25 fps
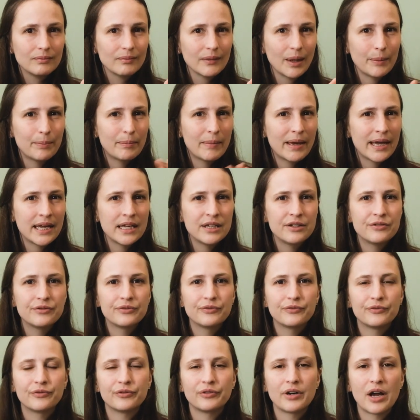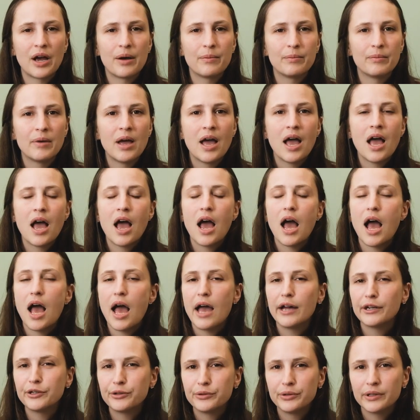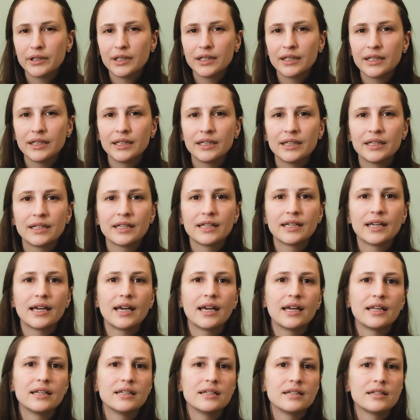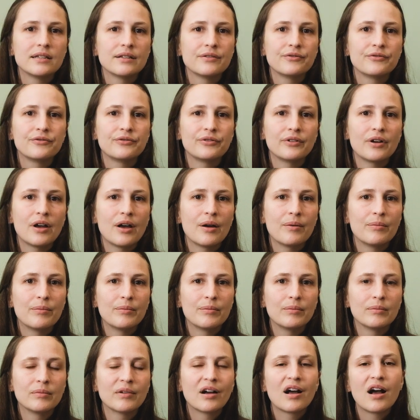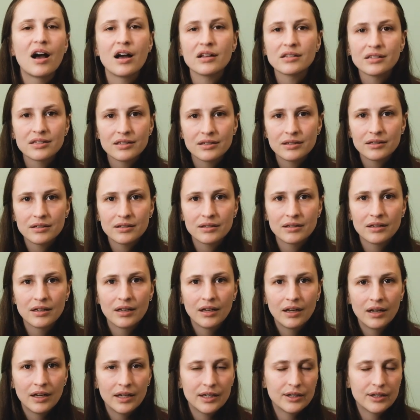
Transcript: made from acrylic and from cotton.